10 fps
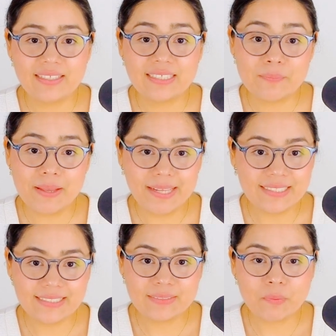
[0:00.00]

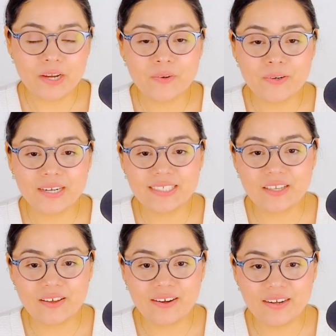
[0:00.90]
Somebody's priorities
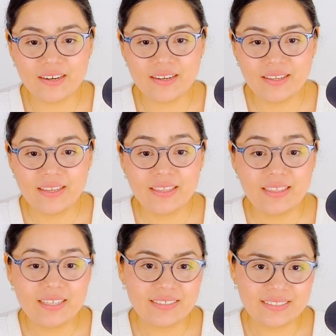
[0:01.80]
are.
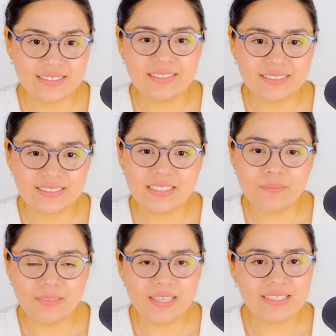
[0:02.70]
There's
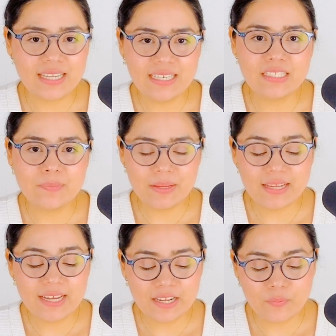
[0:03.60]
some things that need to be
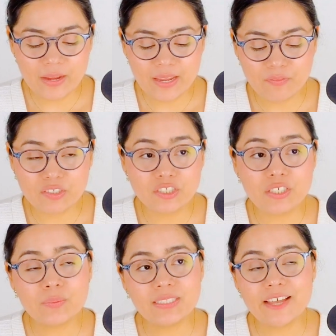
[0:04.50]
cut away for
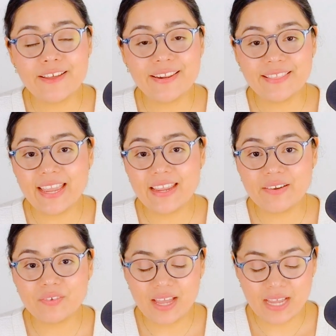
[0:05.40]
sure. We saw it in the Eight
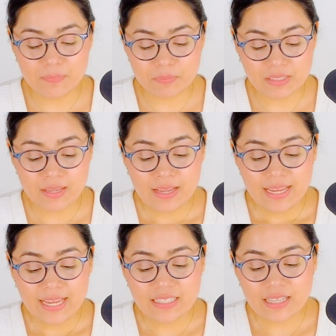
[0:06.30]
of Cups.
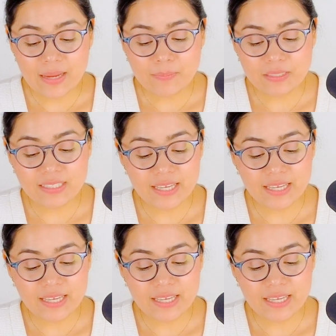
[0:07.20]
It's time to